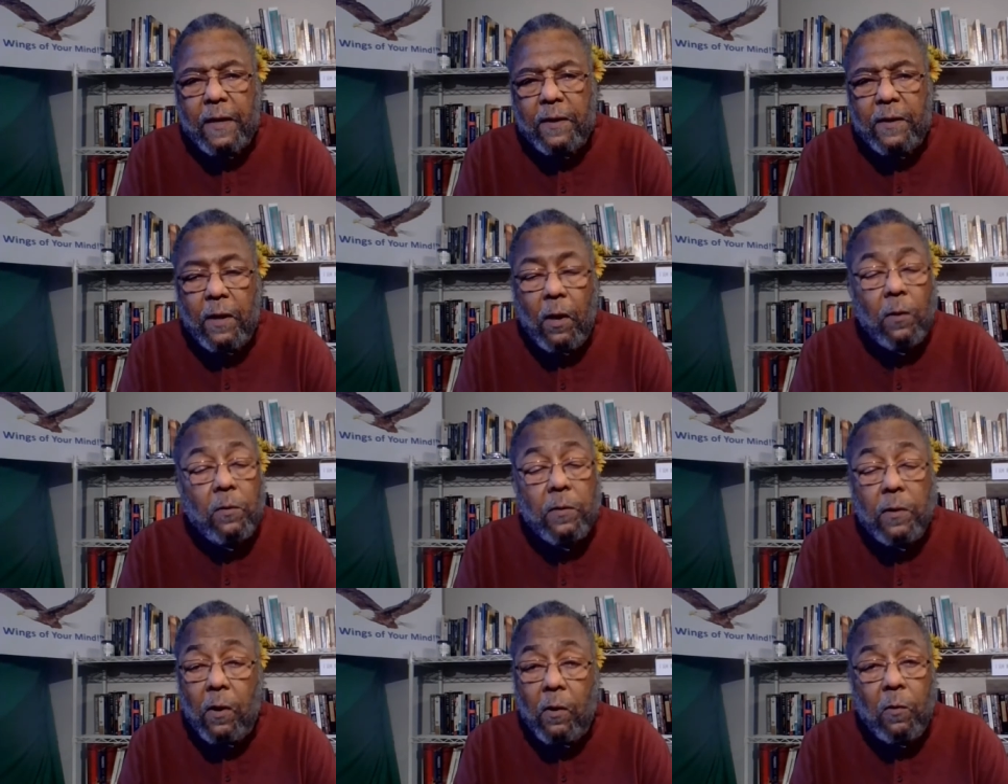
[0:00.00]

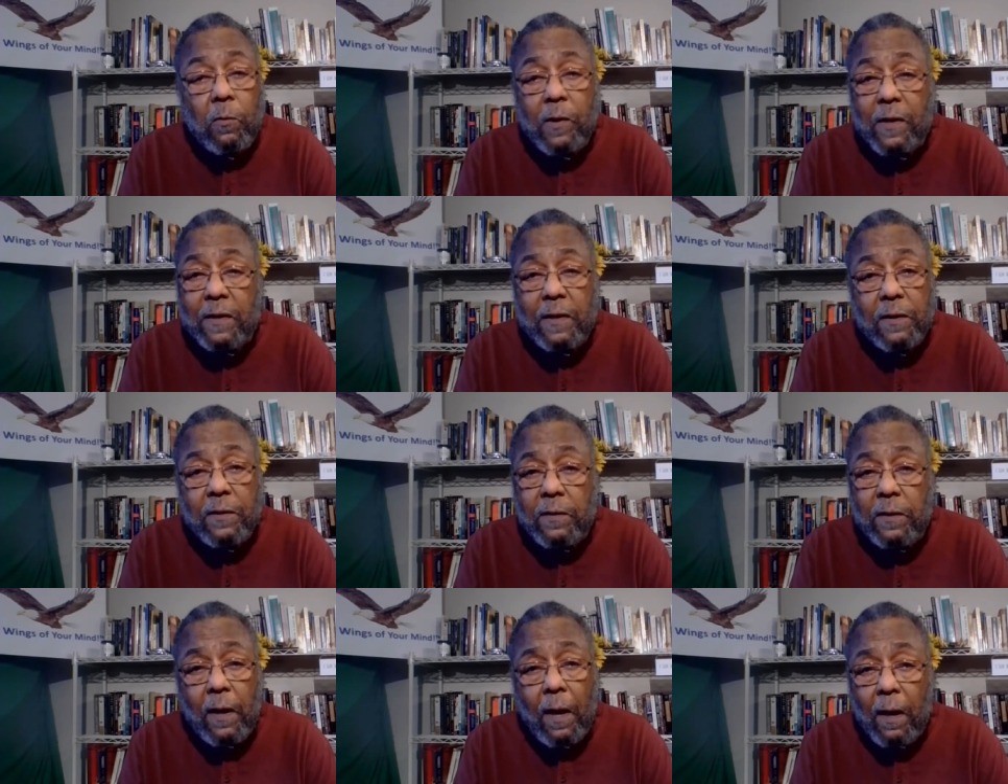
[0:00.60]
don't know what
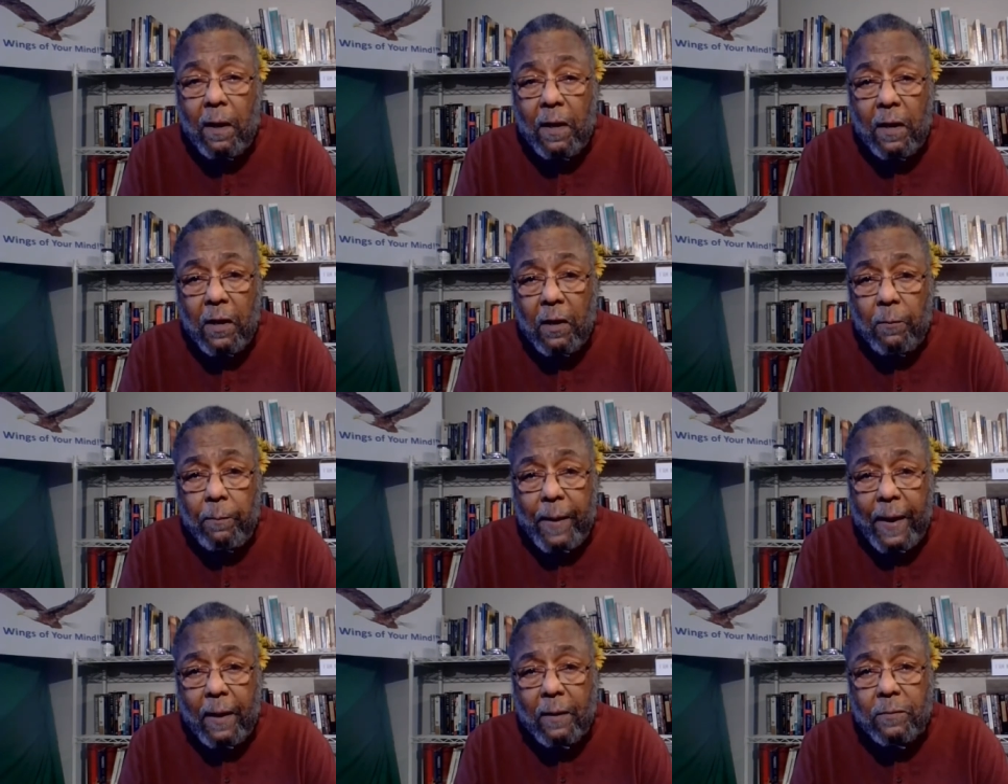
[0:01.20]
they're talking
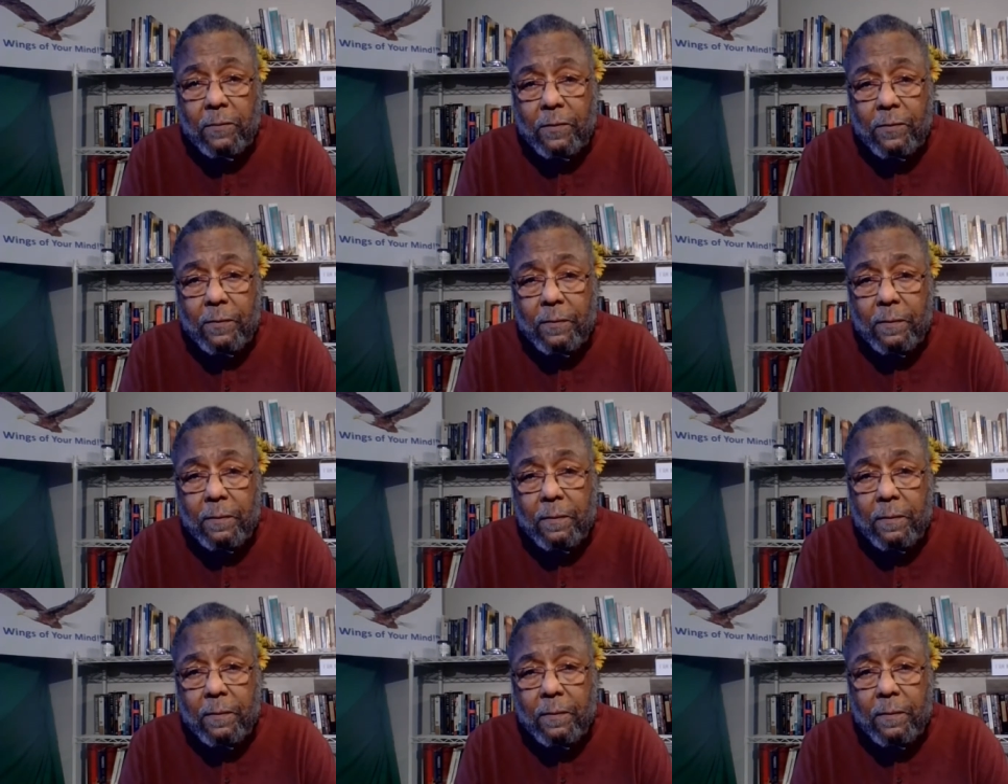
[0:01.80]
about.